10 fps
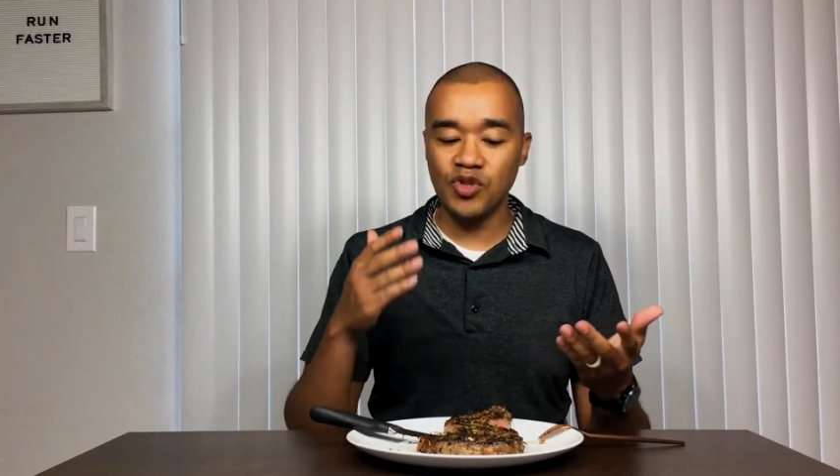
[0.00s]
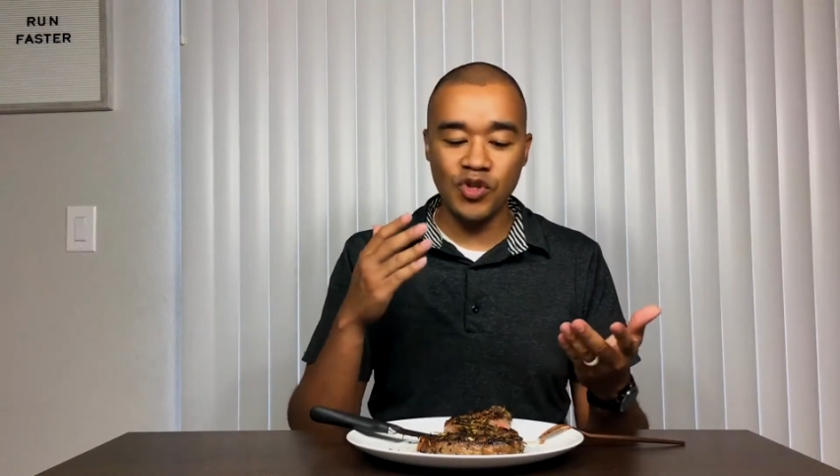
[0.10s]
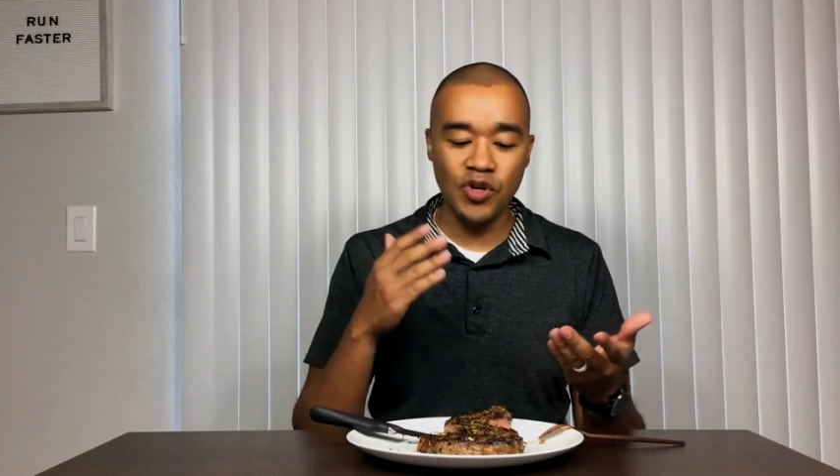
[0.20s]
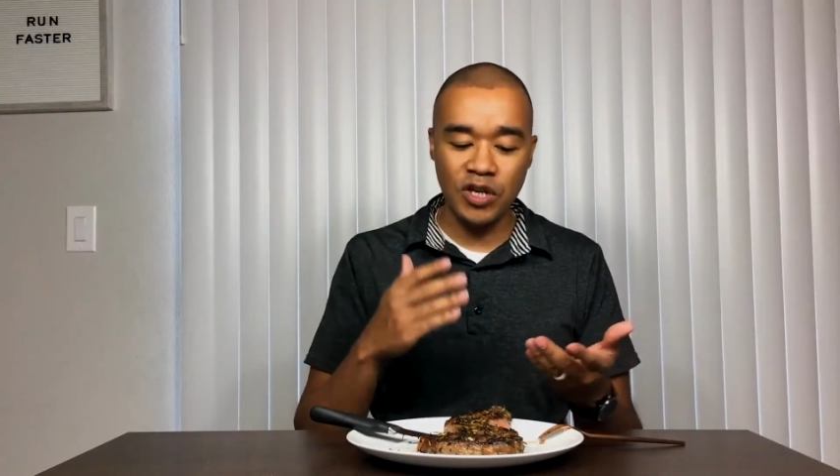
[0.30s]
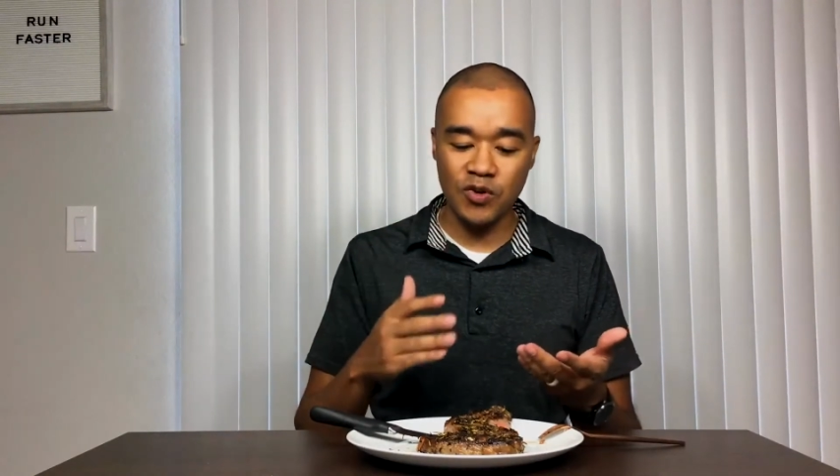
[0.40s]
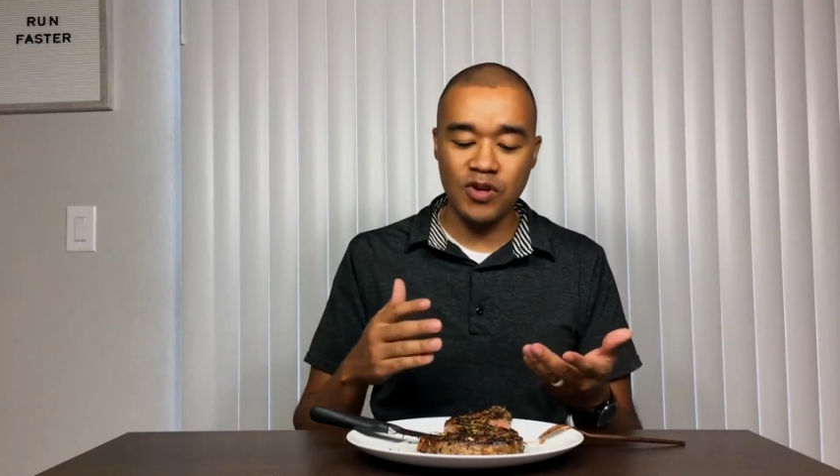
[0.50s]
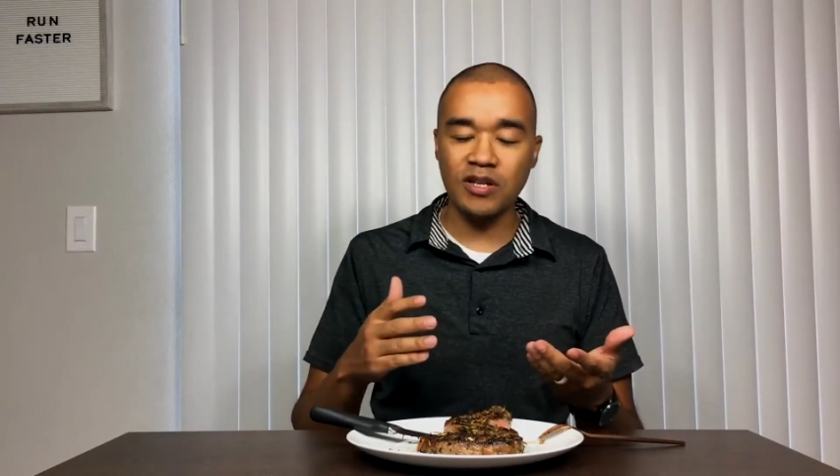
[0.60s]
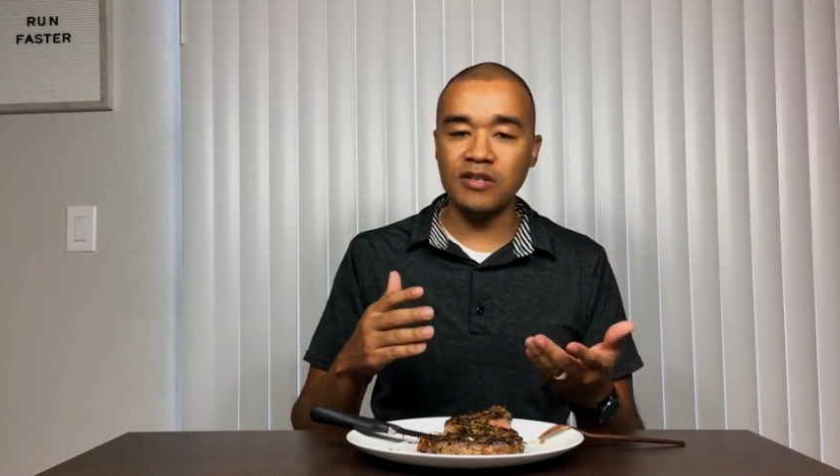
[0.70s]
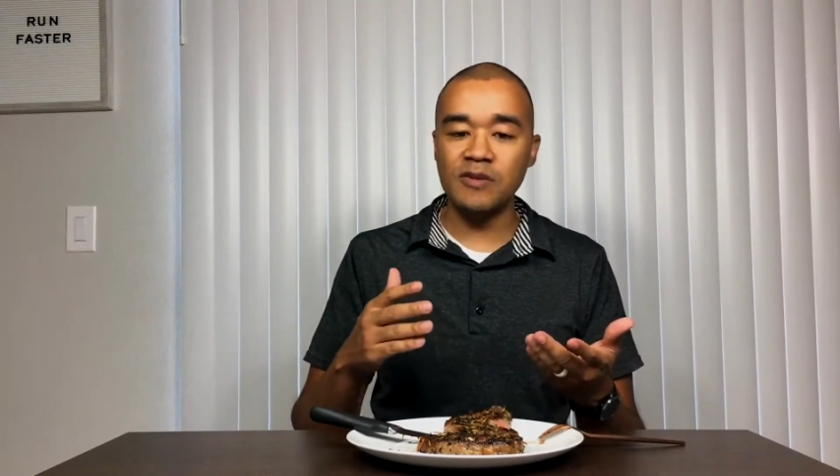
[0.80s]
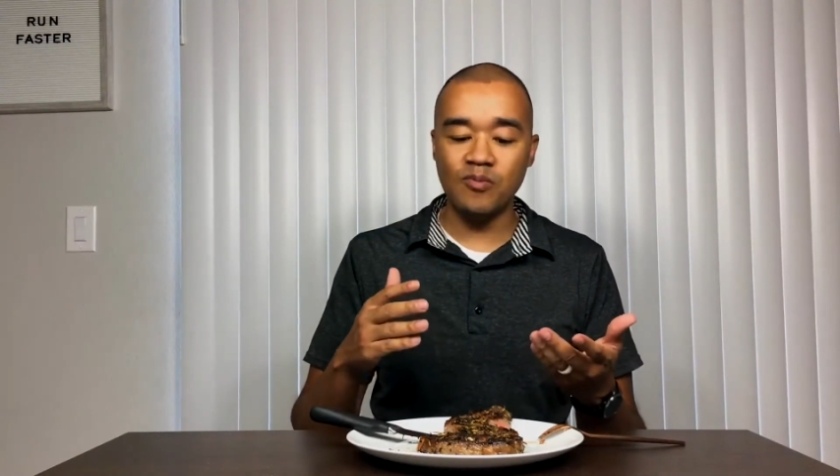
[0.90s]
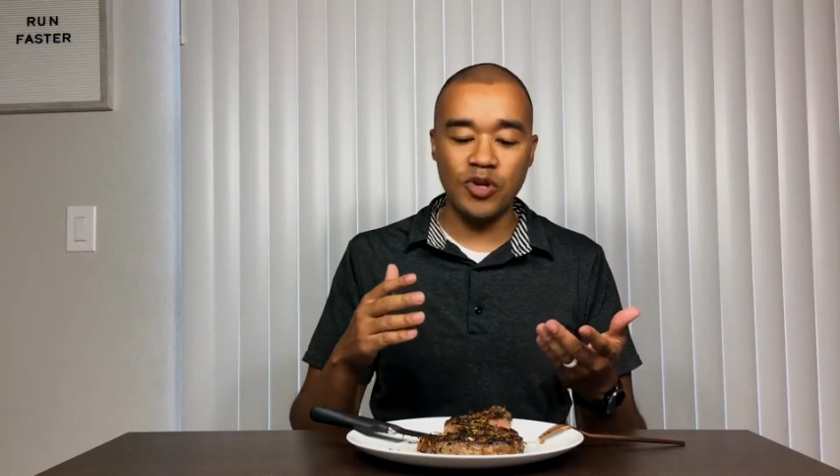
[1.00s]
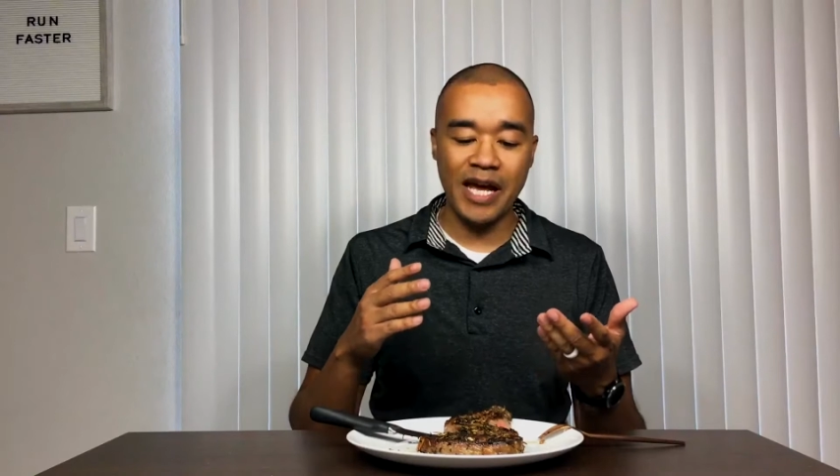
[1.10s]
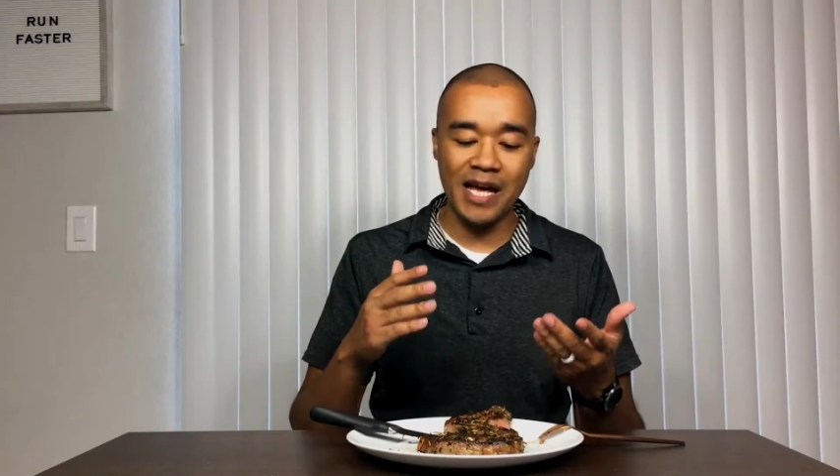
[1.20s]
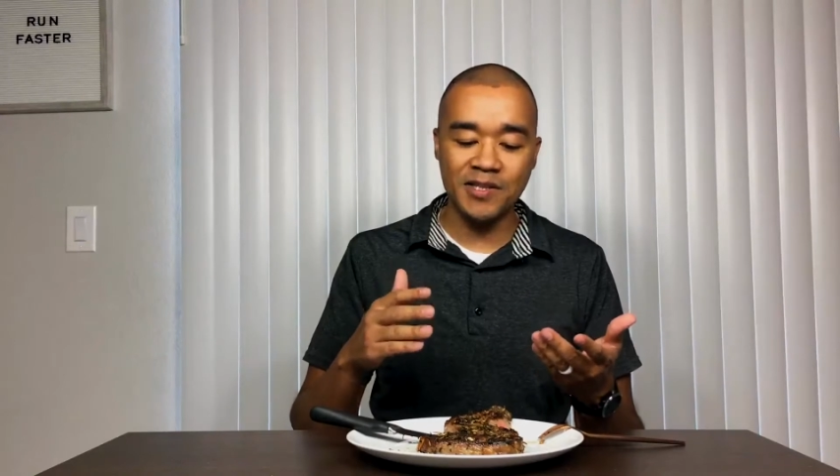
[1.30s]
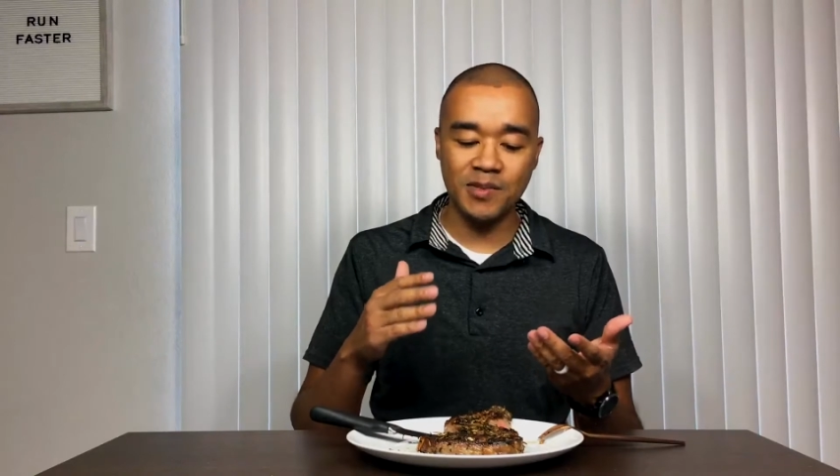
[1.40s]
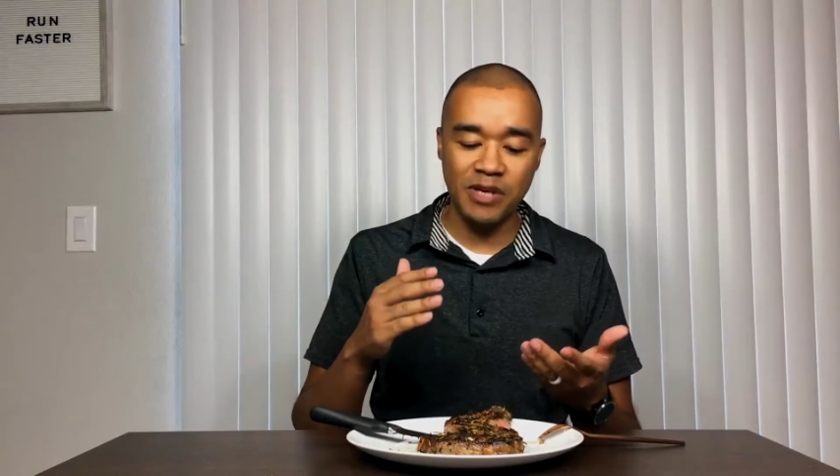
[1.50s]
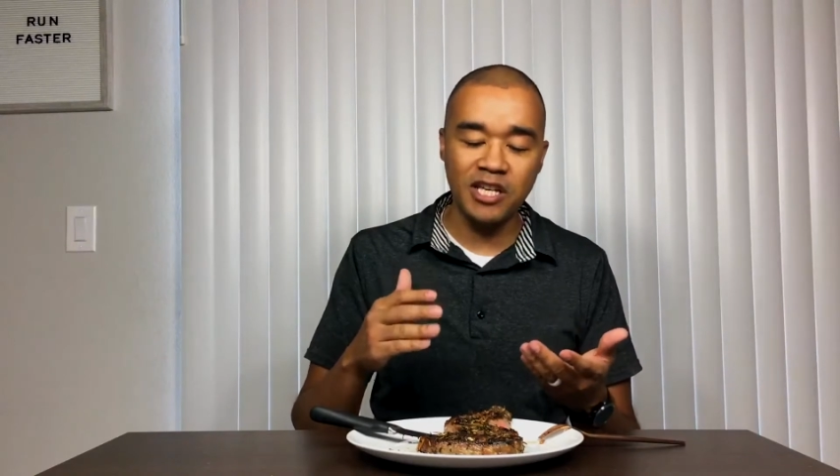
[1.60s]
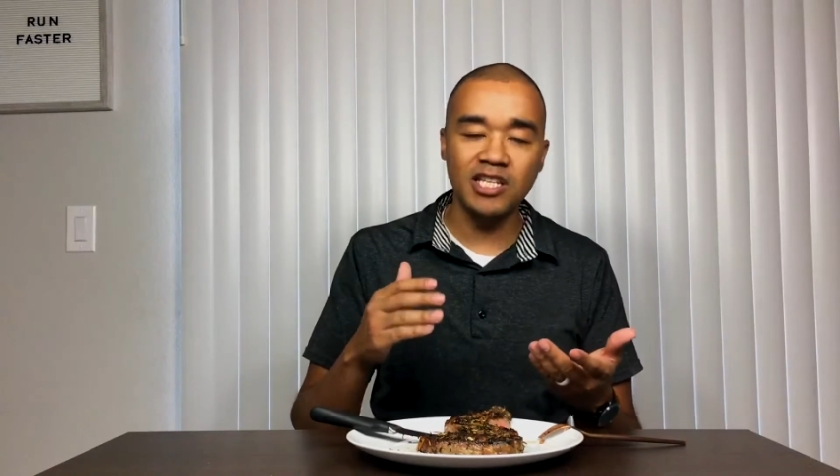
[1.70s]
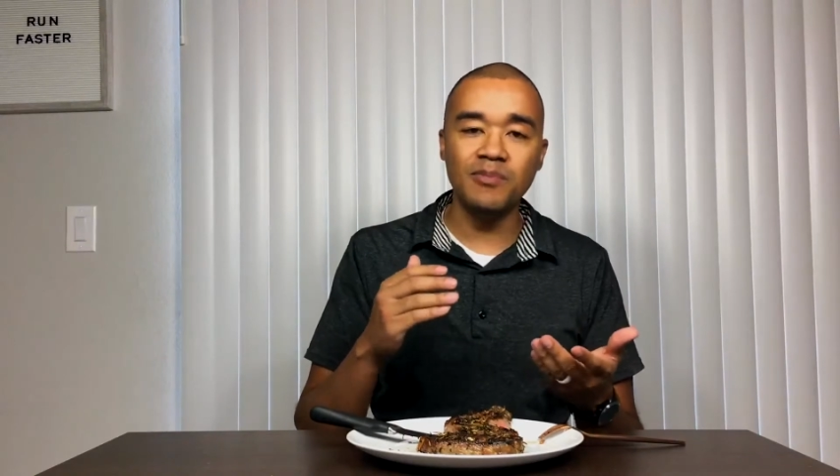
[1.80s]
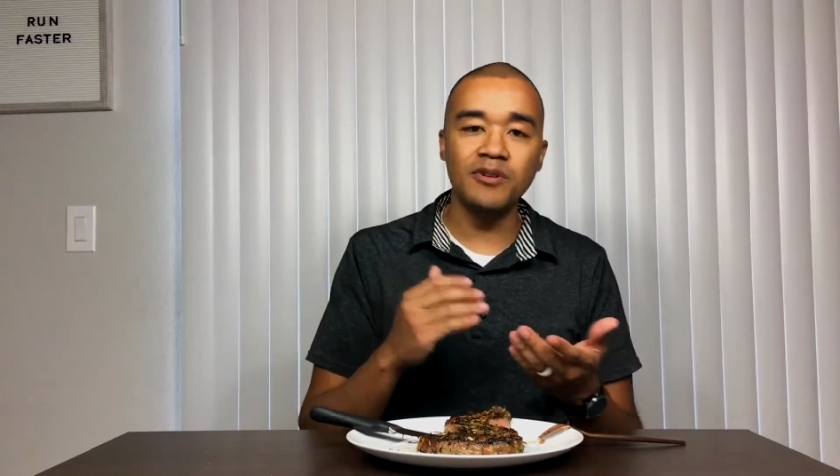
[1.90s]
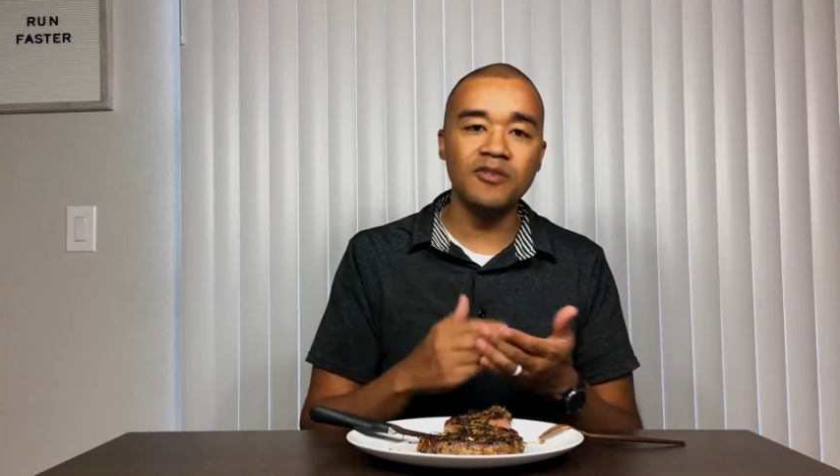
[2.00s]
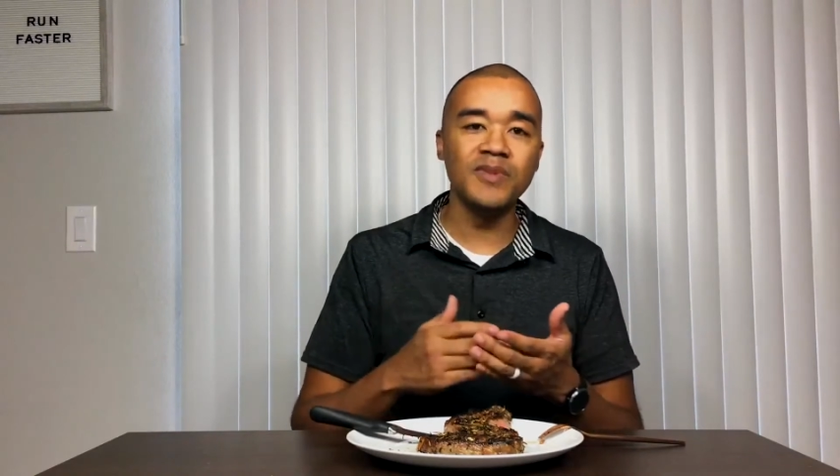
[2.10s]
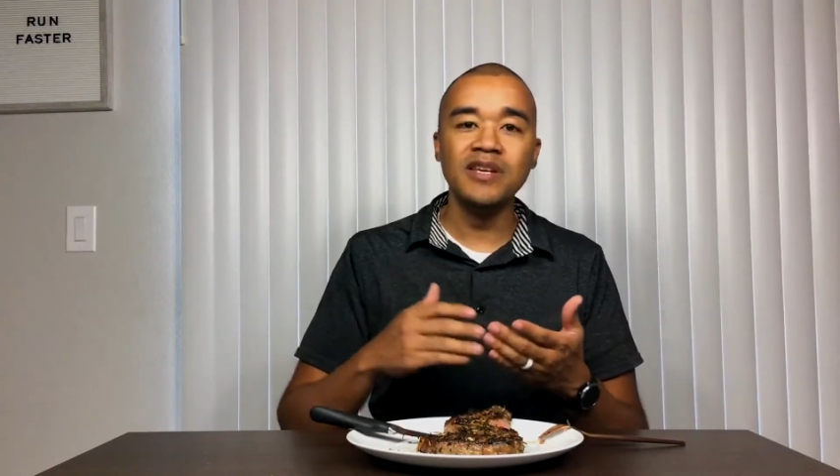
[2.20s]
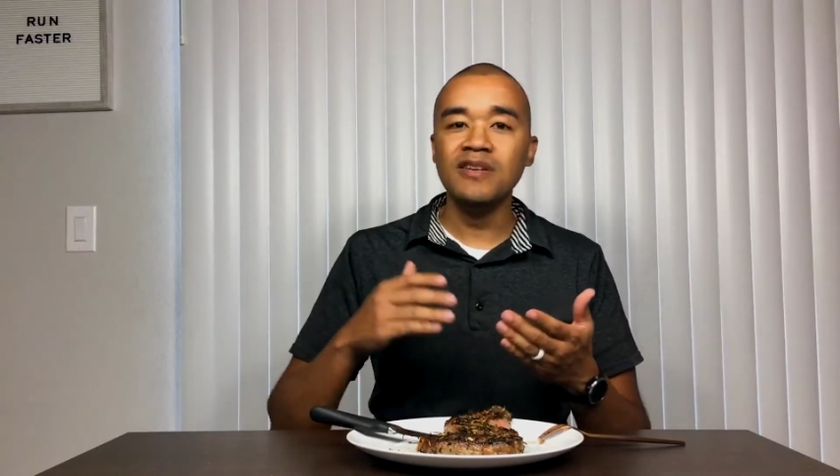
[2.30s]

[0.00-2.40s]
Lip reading: cook it correctly, where it has this pink in the middle,